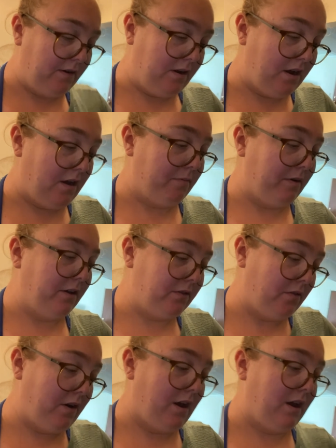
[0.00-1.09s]
Um, so
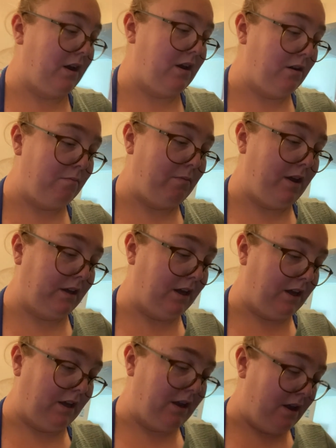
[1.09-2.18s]
I am
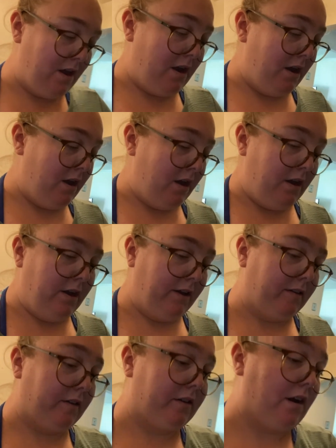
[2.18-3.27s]
making
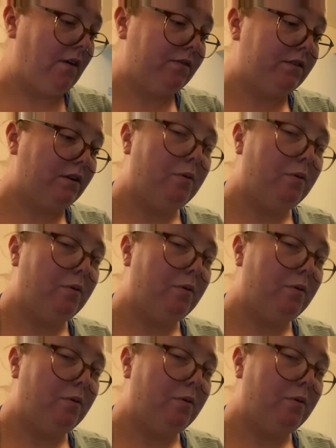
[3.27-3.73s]
stuffed